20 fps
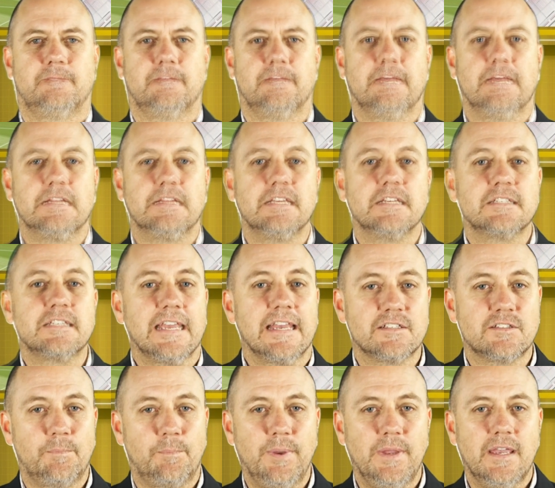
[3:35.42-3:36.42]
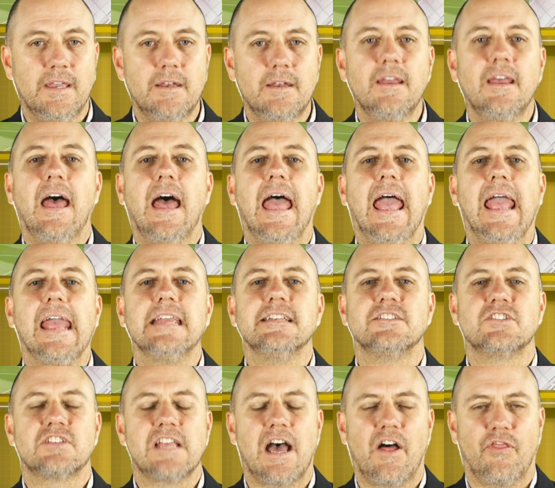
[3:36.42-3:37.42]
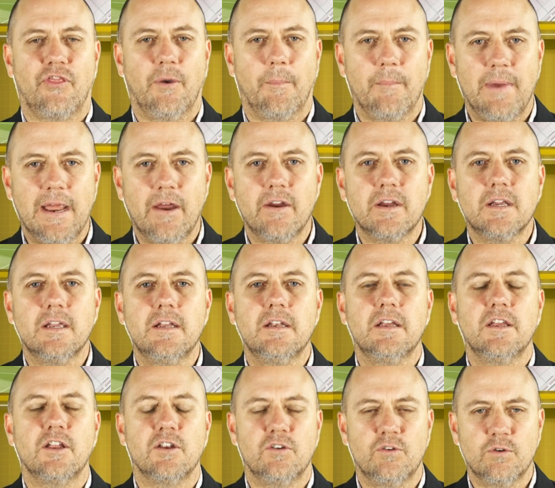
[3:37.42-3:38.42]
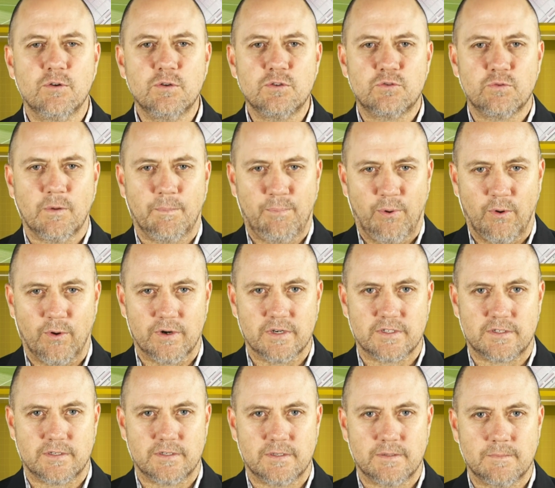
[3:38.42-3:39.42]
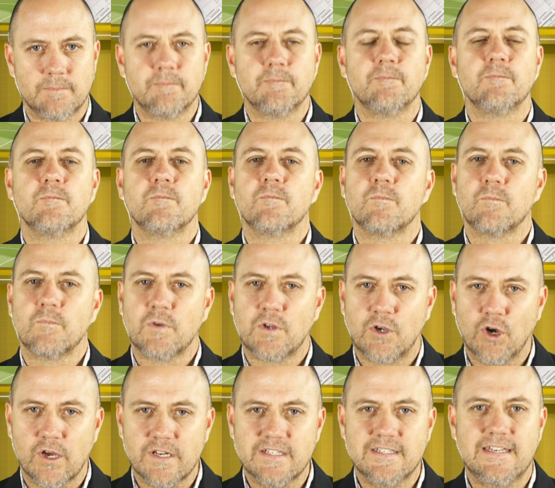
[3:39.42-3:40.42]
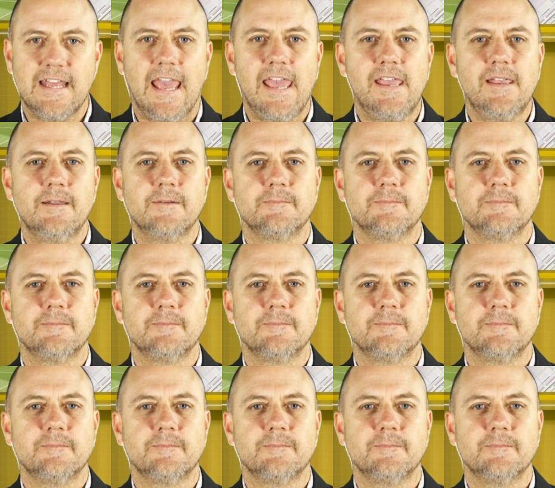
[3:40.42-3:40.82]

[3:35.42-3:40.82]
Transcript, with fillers: This has been a South American News Report. Good day.